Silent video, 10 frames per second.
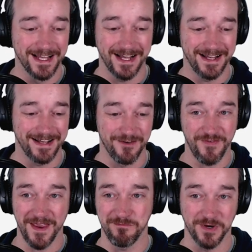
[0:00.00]

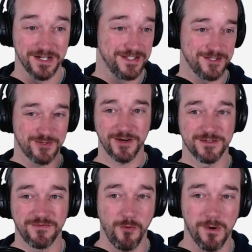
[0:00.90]
EventBridge that
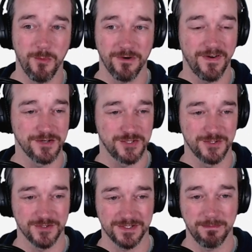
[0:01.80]
triggers 4 more
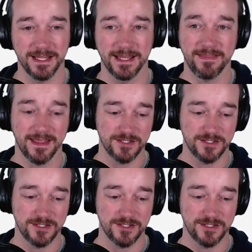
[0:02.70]
functions or something like that.